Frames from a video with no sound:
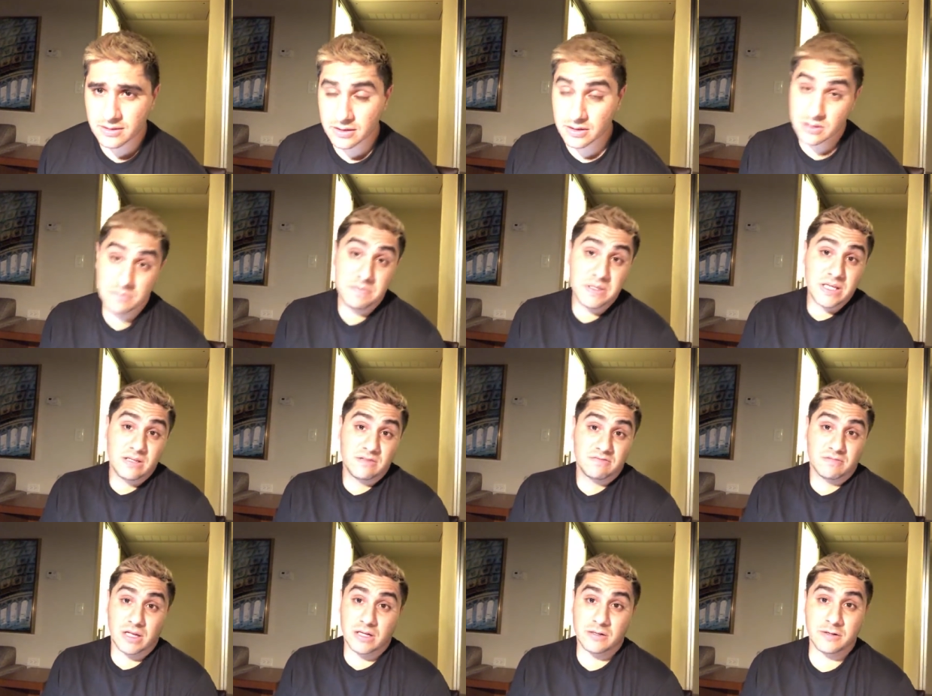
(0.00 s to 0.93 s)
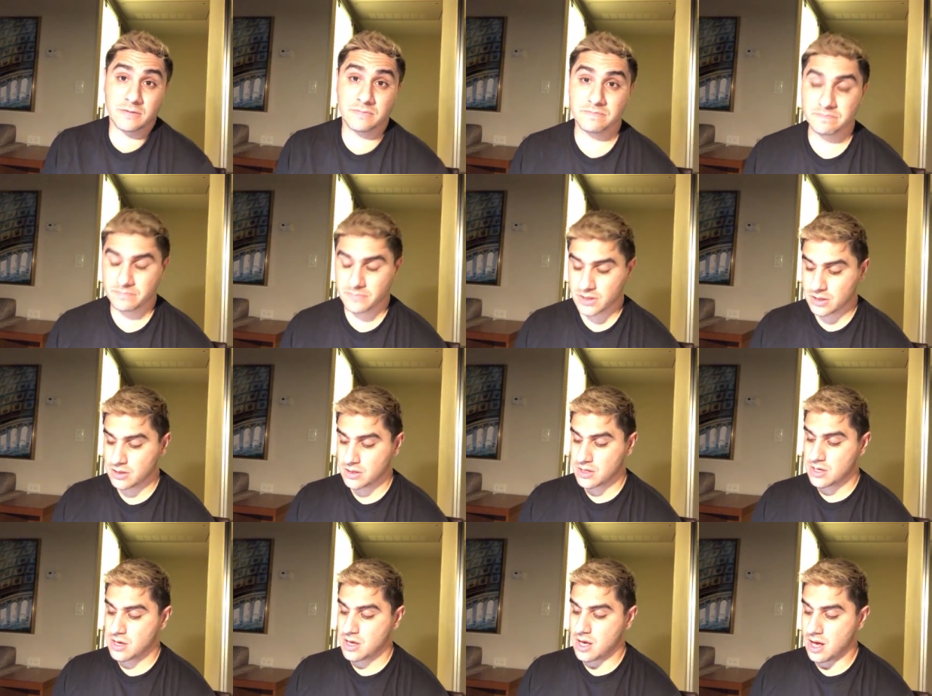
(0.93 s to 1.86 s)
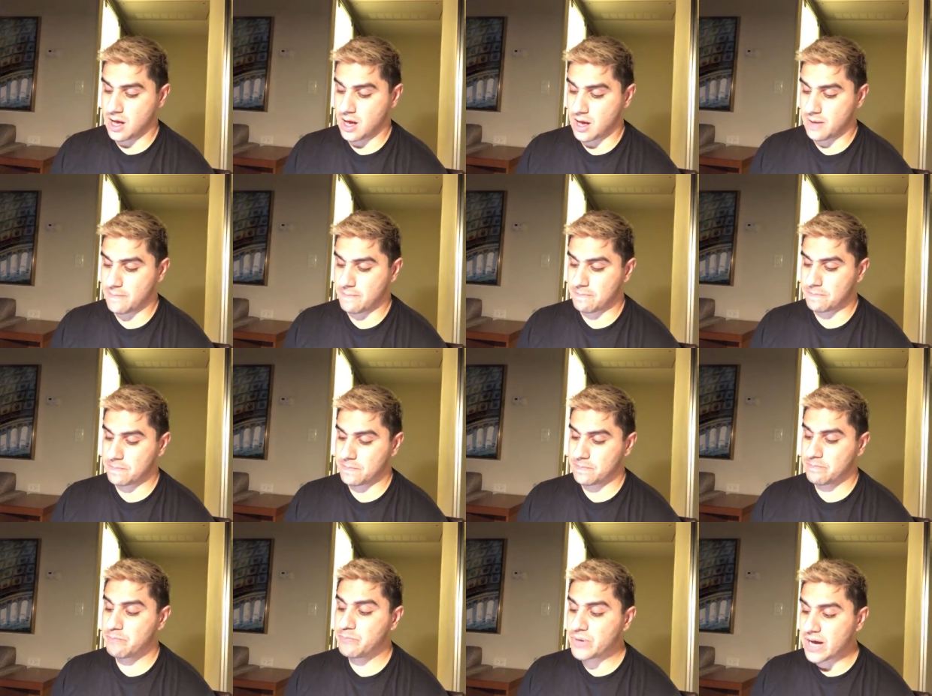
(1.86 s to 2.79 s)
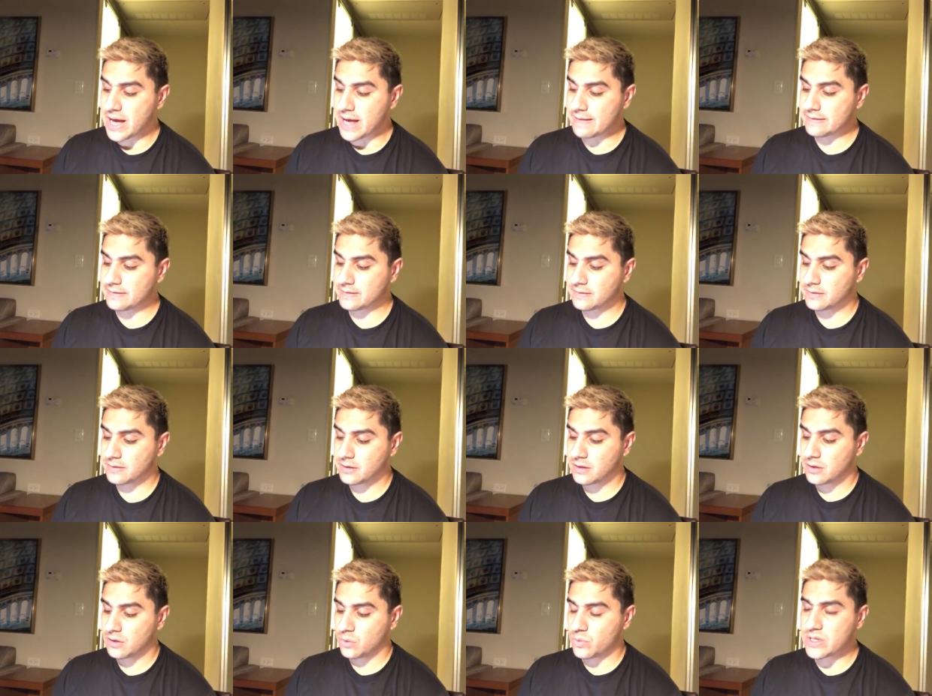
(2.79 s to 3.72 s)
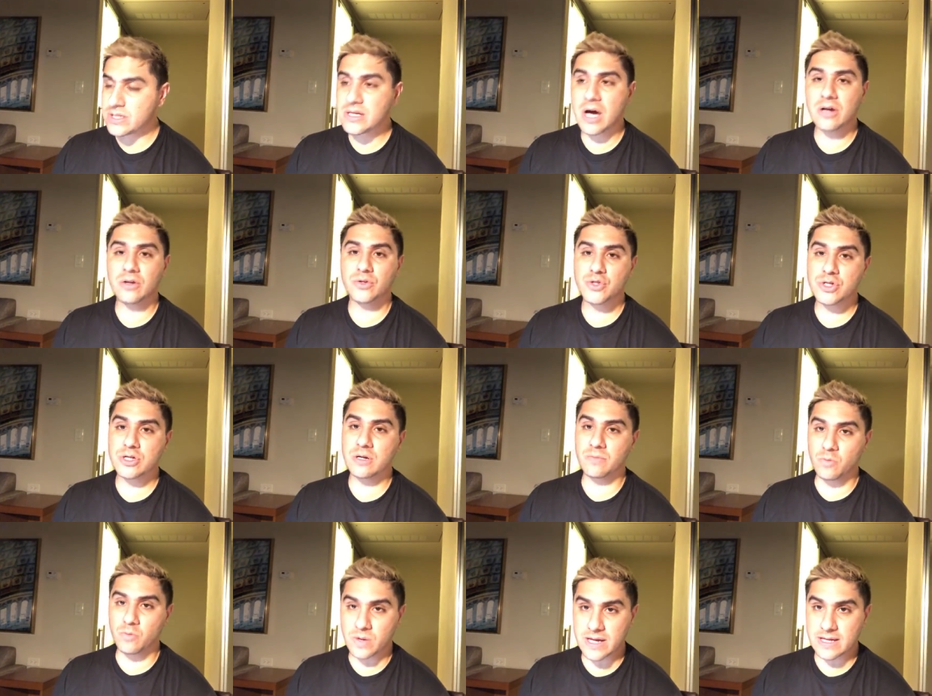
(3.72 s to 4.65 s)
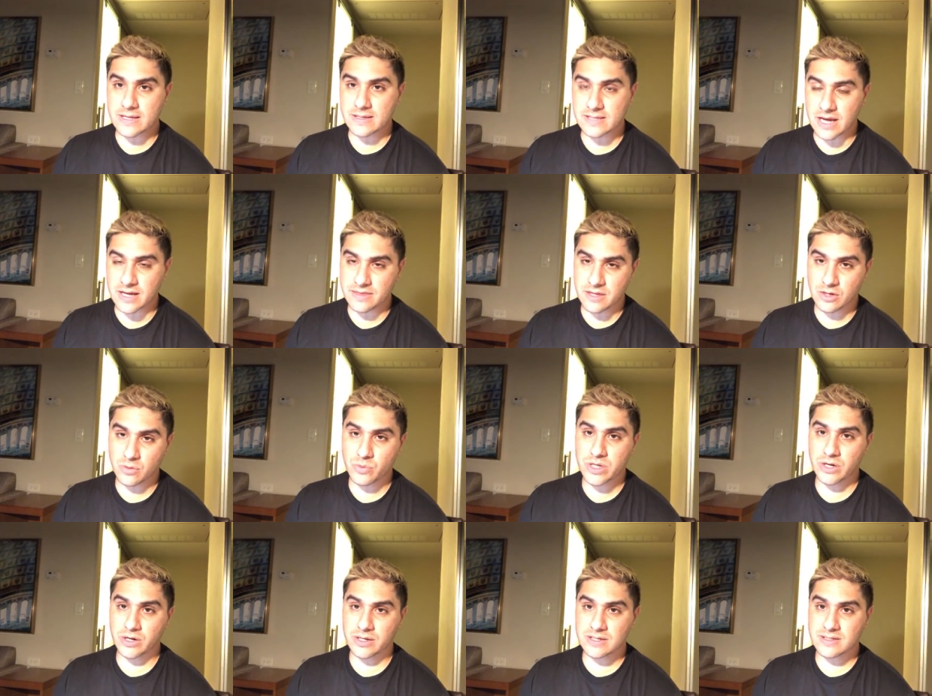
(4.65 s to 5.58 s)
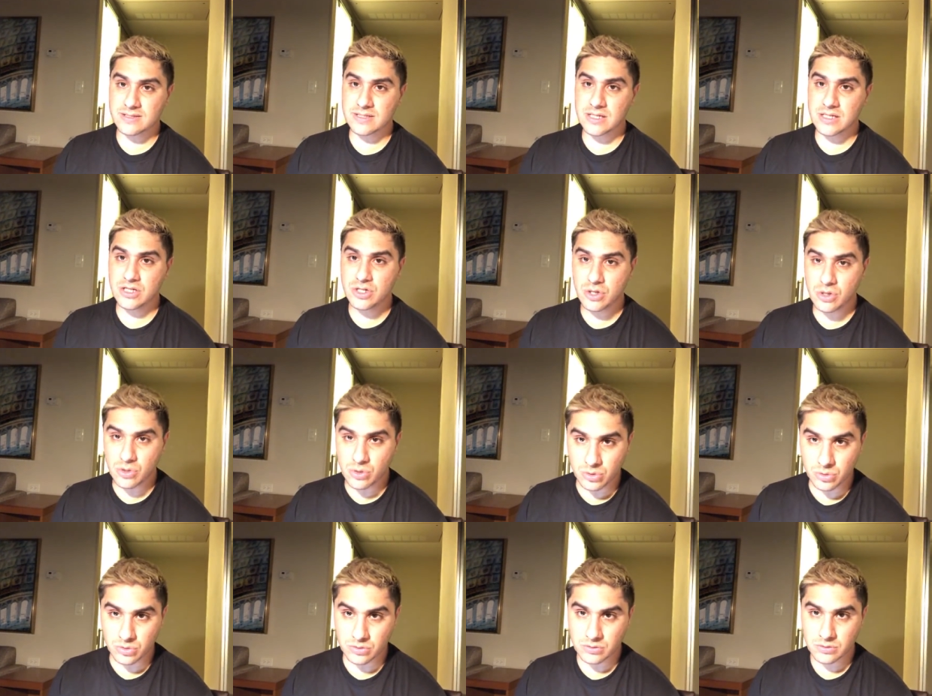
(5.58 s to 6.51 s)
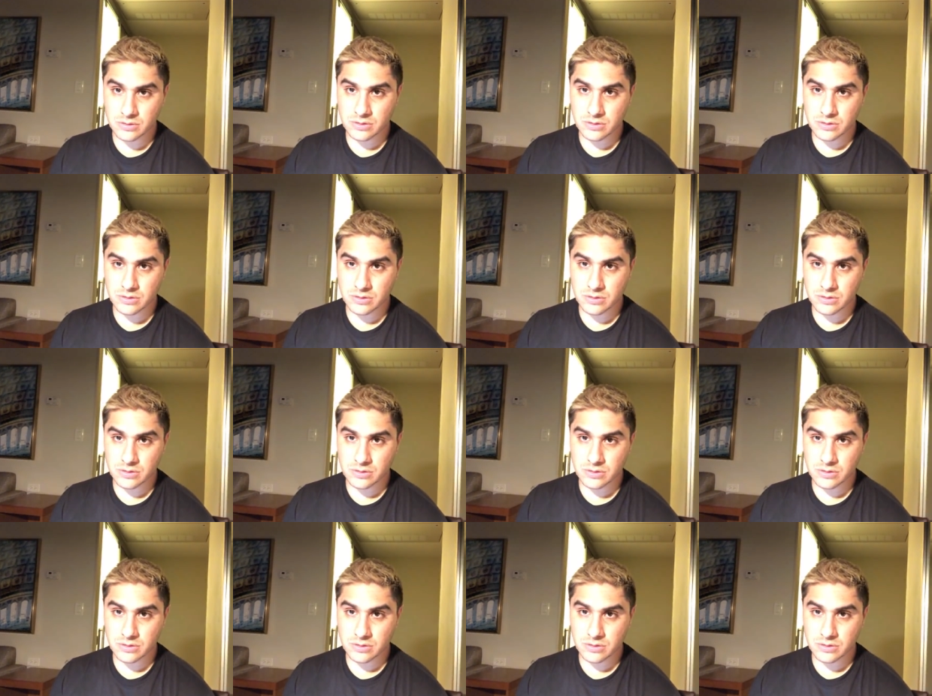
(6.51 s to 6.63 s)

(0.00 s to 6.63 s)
Could be. I don't know. But when Donald Trump wins, I think we are going to see total